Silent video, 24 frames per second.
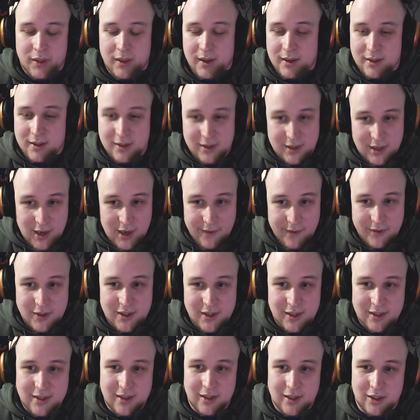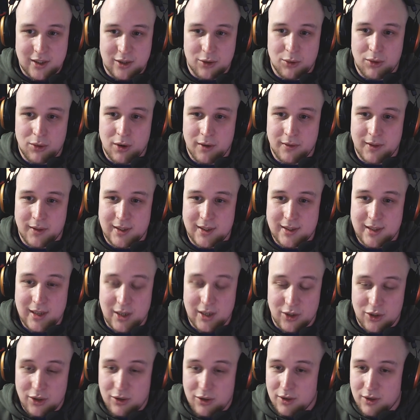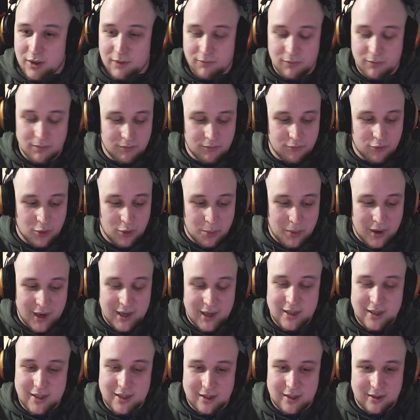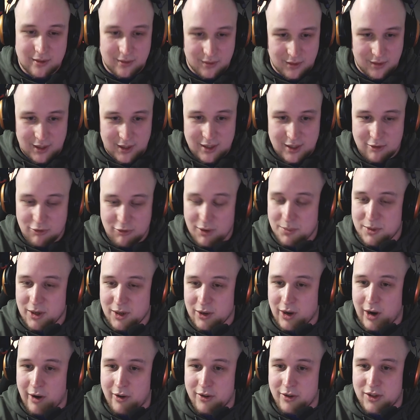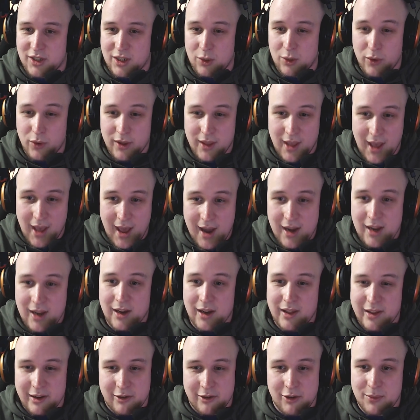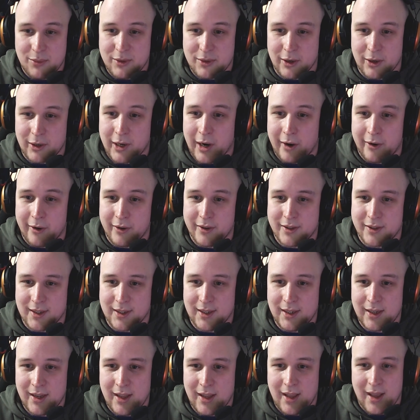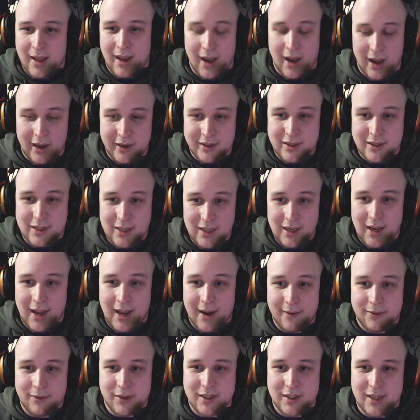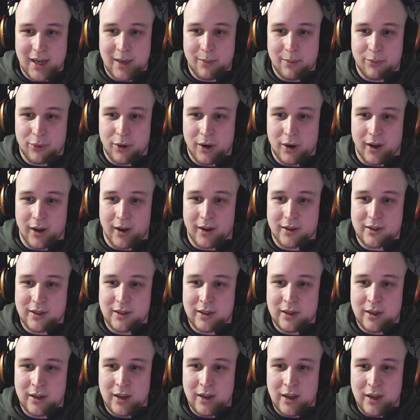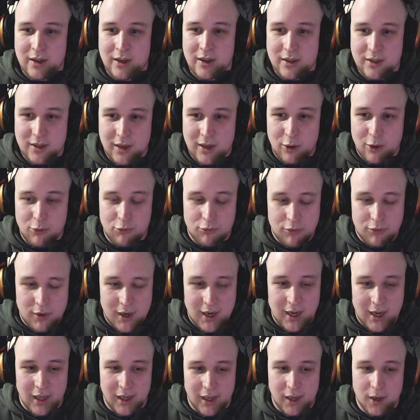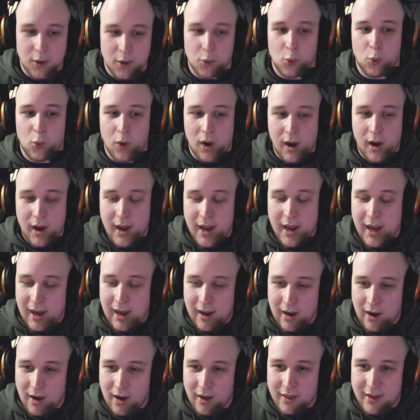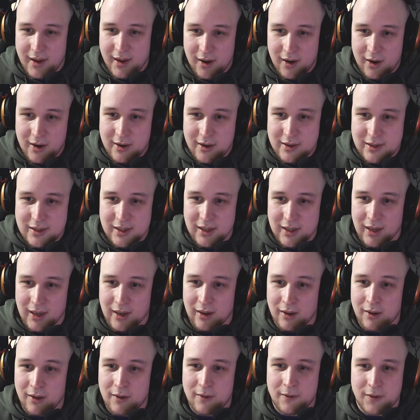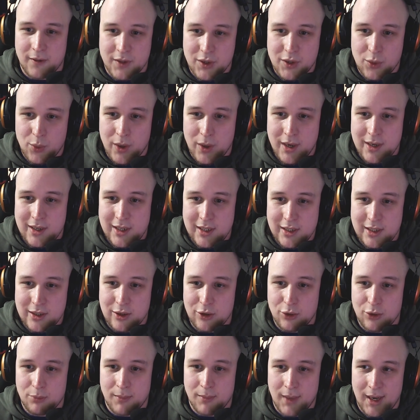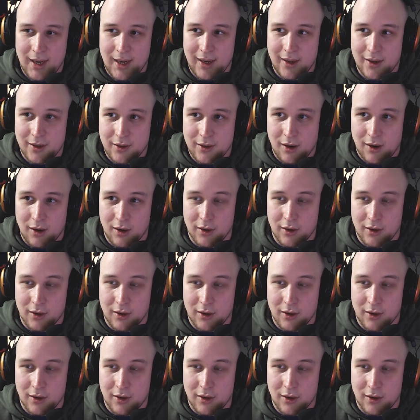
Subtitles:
There's services that do all of these things. You could replace this cryptocurrency with any other cryptocurrency and still have the same product. So really, why are they asking for $22 million